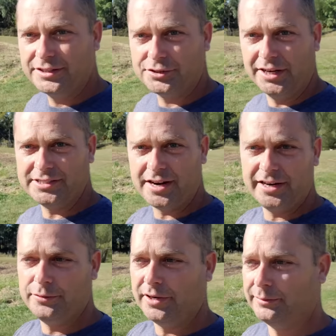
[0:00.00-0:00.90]
So that's
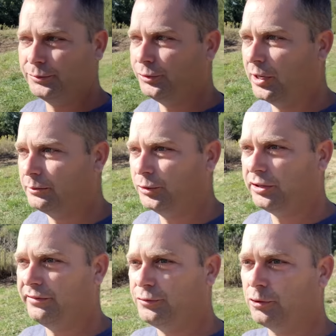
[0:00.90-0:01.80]
kind of what I'm, I'm
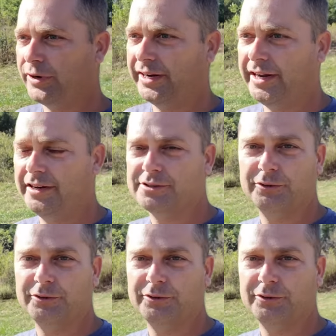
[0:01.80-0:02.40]
looking for right now